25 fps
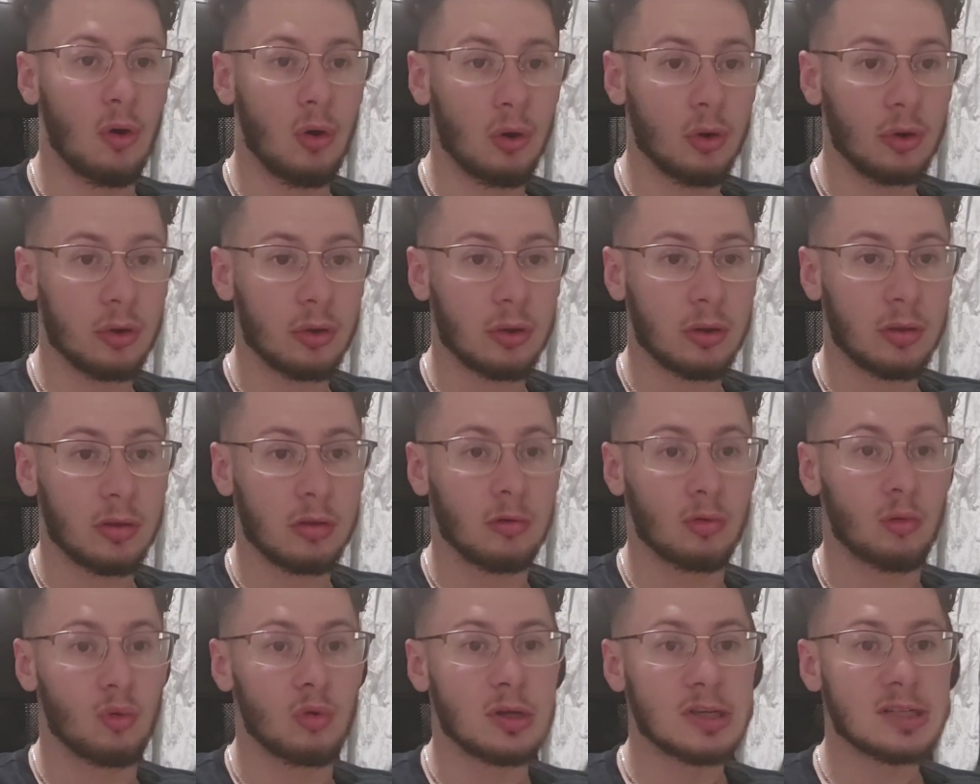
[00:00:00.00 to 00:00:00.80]
God
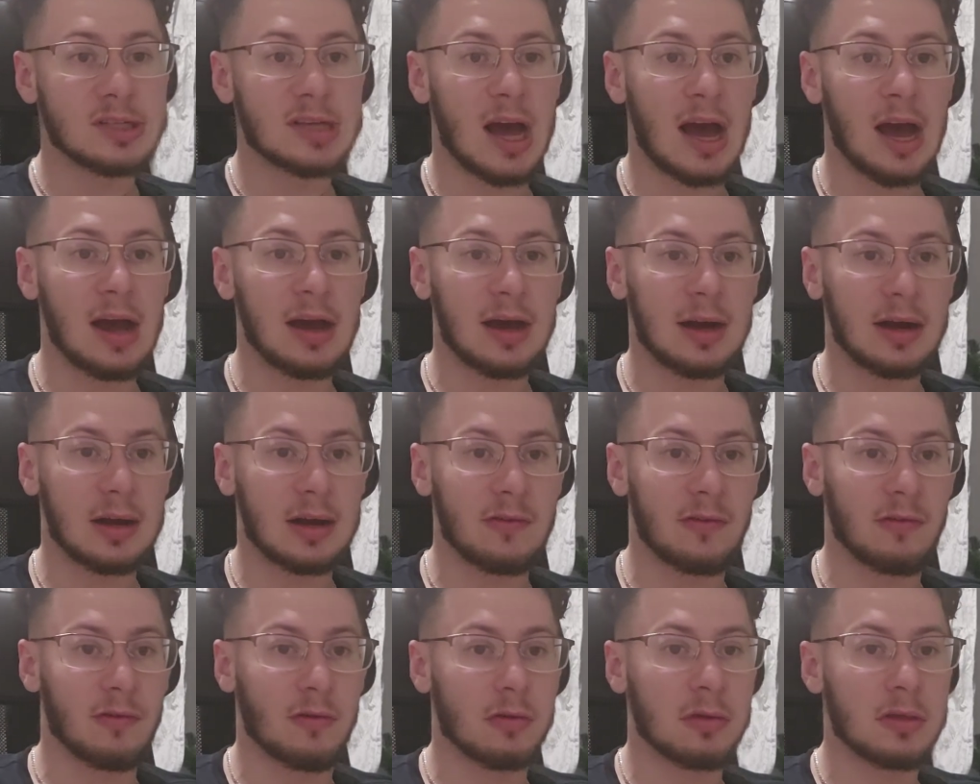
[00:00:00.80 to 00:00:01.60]
who is
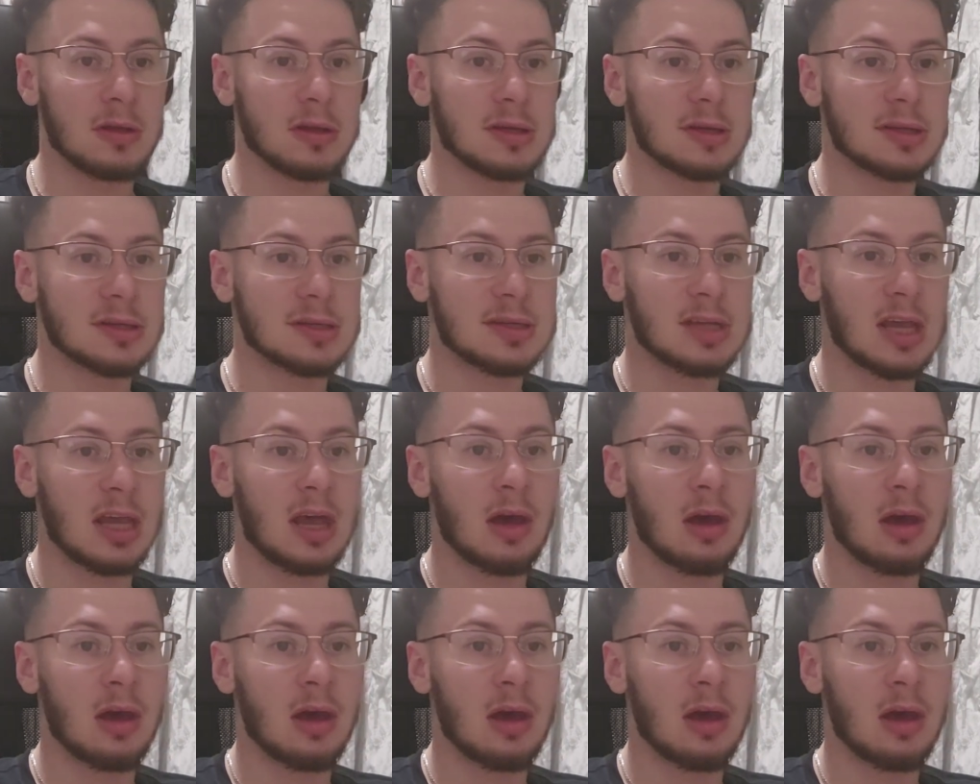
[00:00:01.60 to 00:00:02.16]
hungry for the